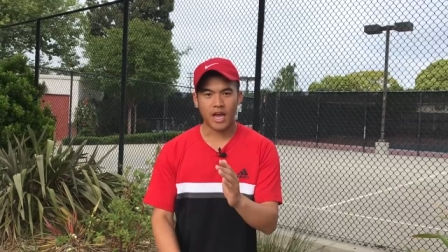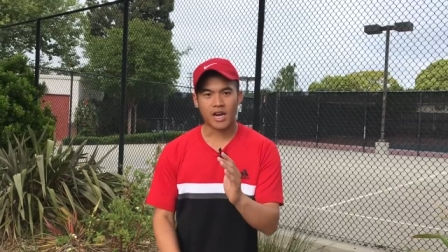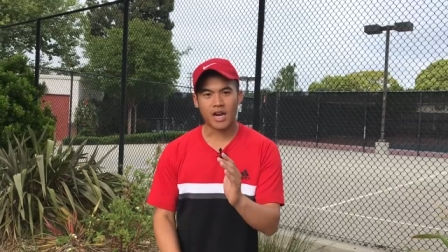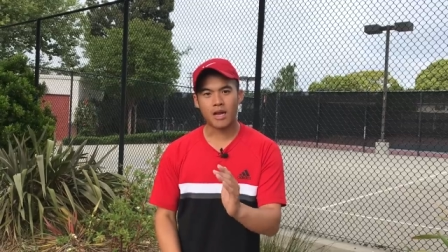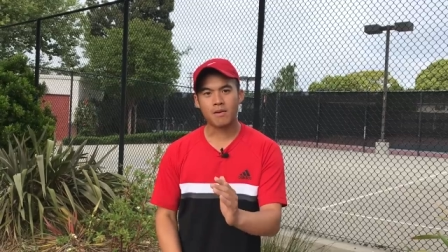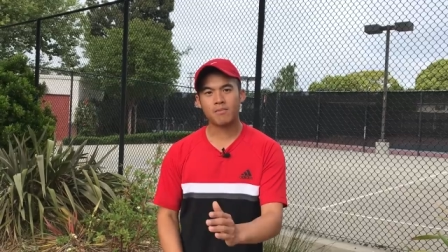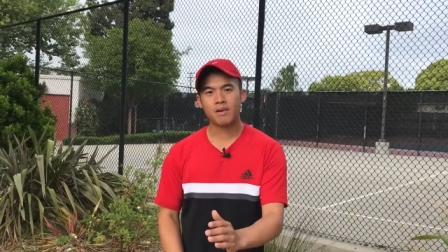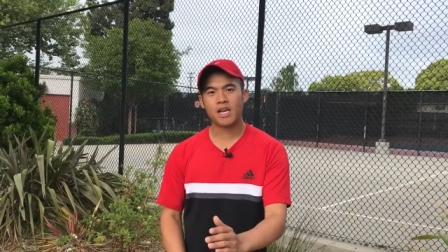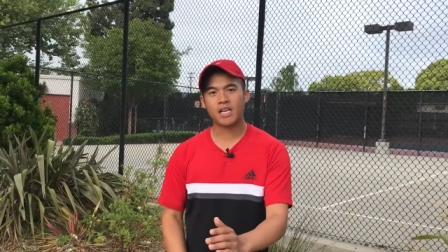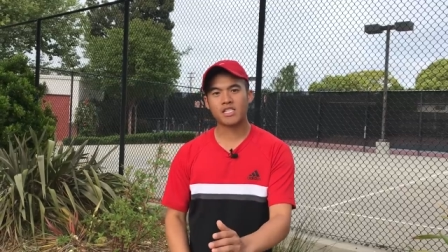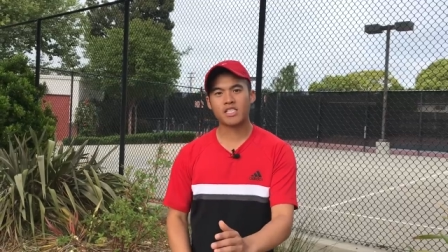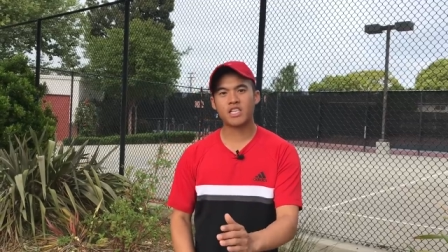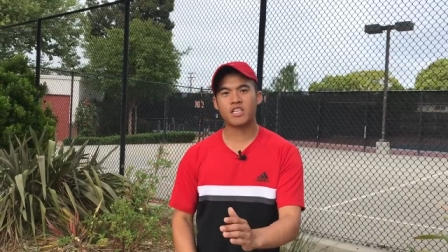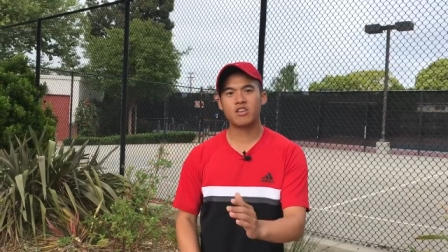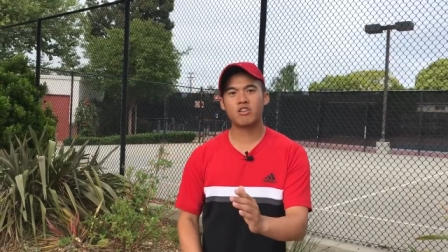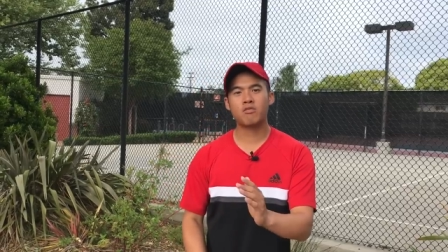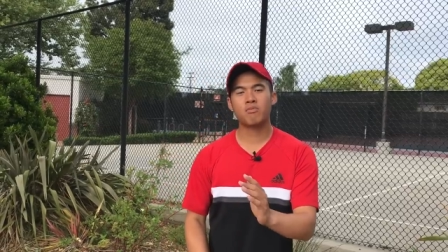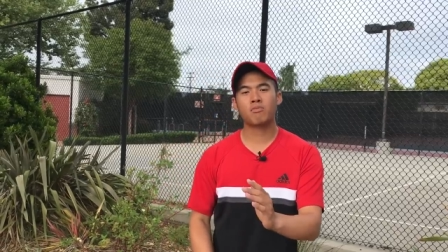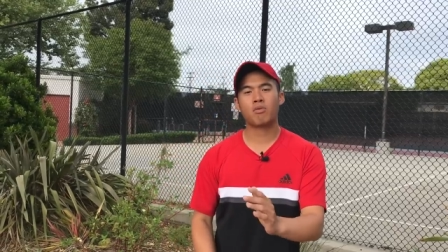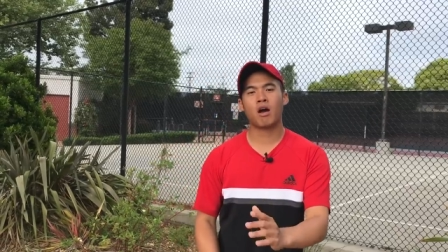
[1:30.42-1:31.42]
And I'm guessing
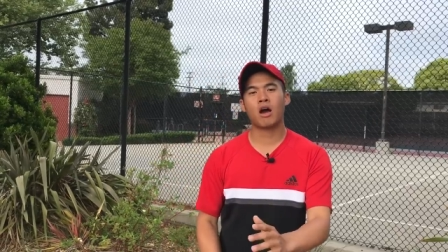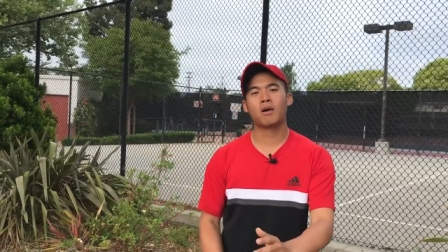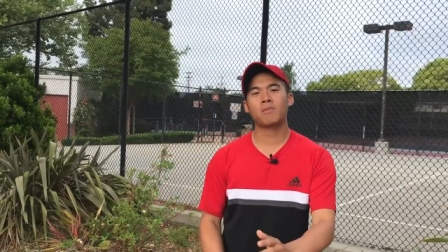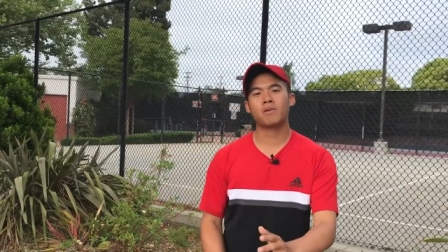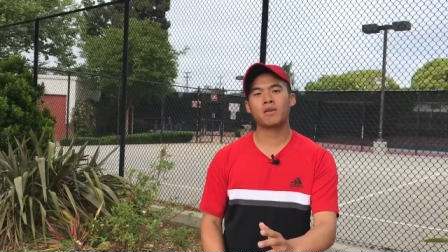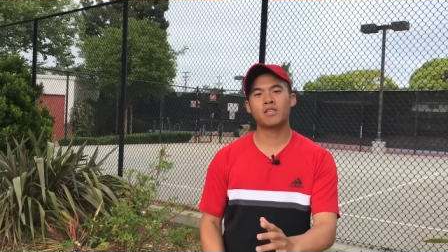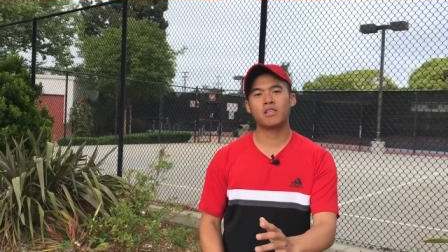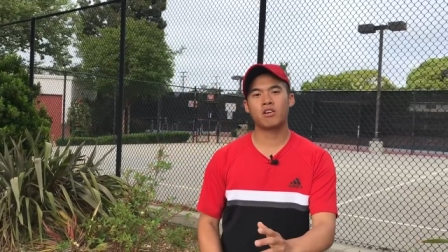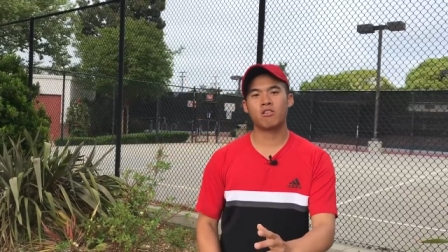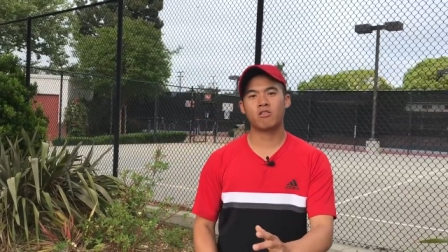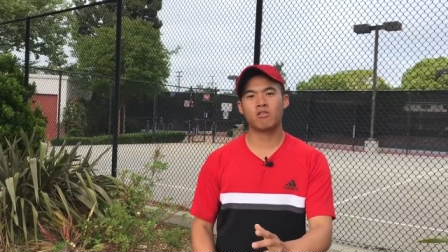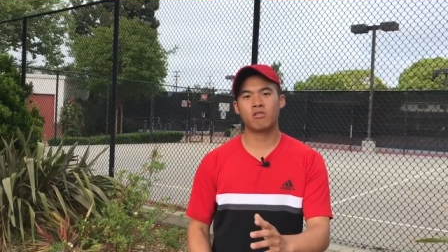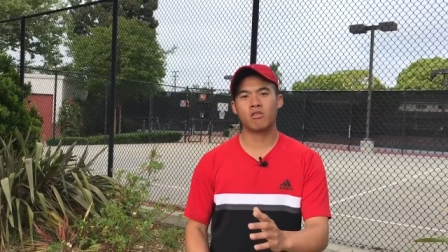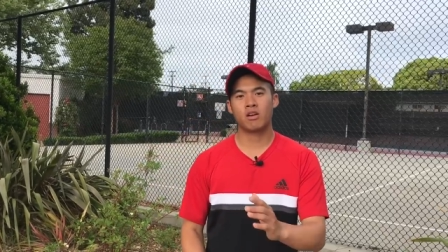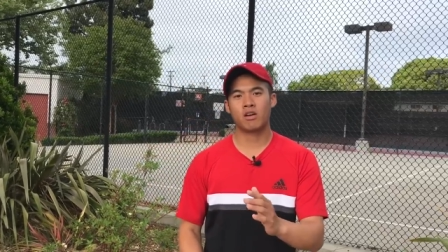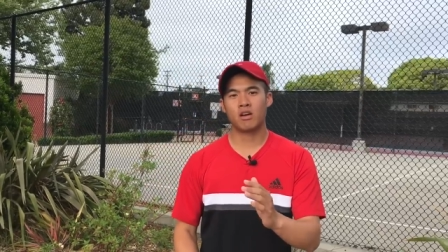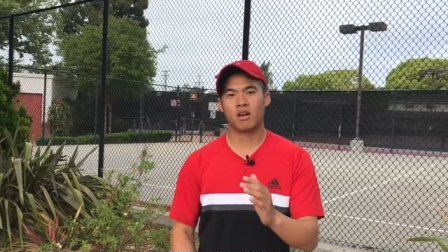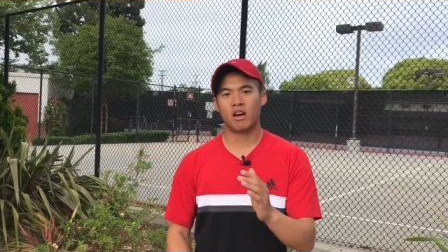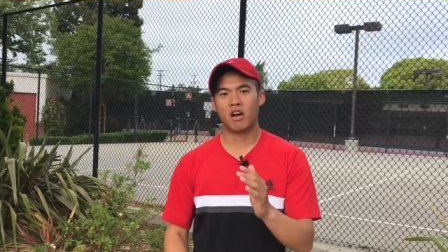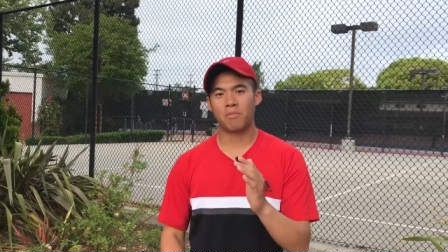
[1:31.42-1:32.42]
you probably know
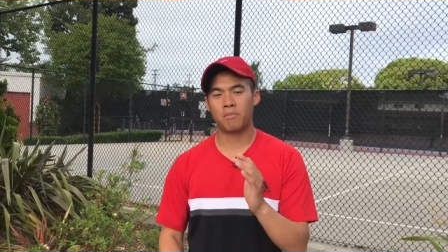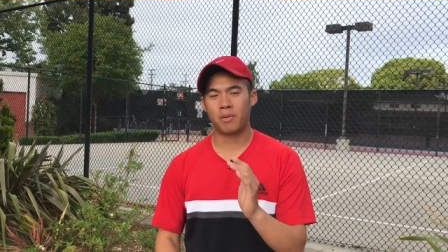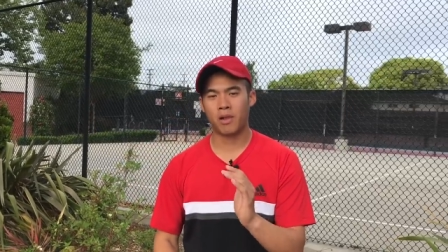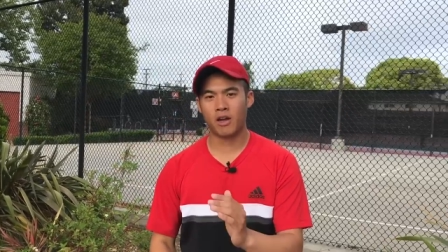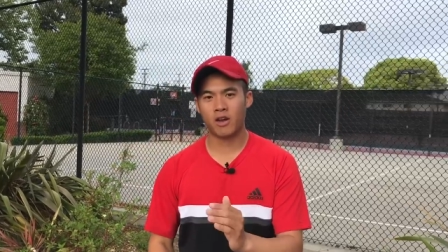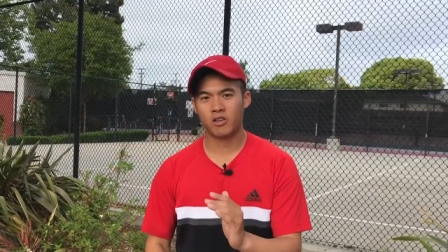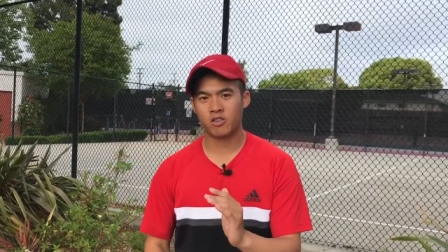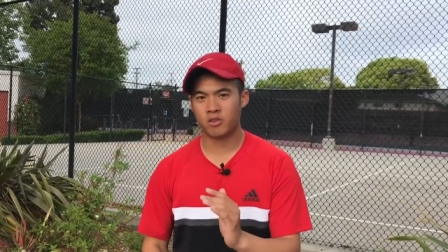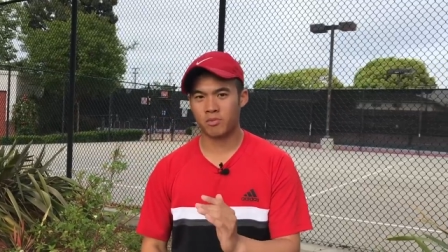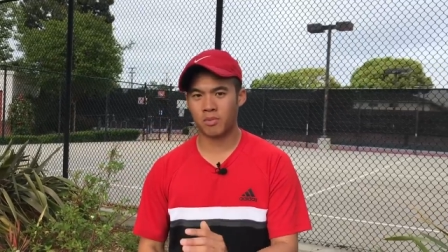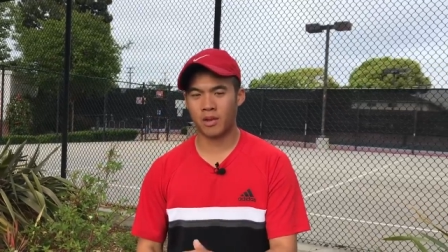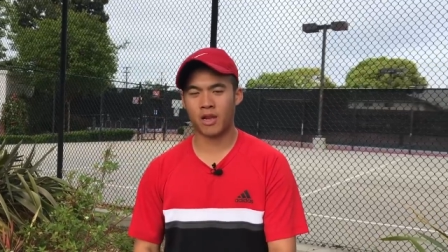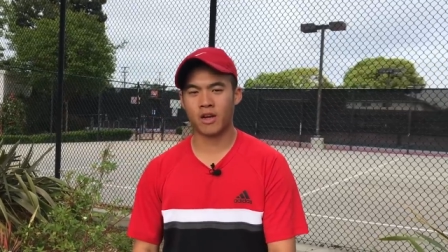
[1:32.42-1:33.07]
a players